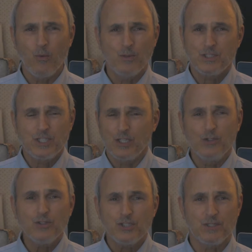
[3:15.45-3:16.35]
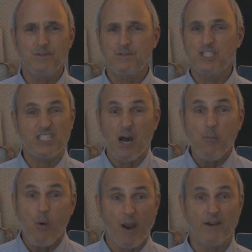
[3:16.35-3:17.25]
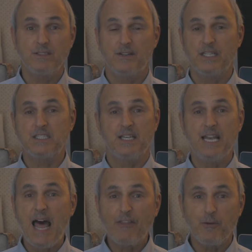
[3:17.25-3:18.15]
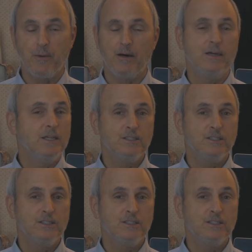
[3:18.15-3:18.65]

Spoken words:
solution somewhere to this anathema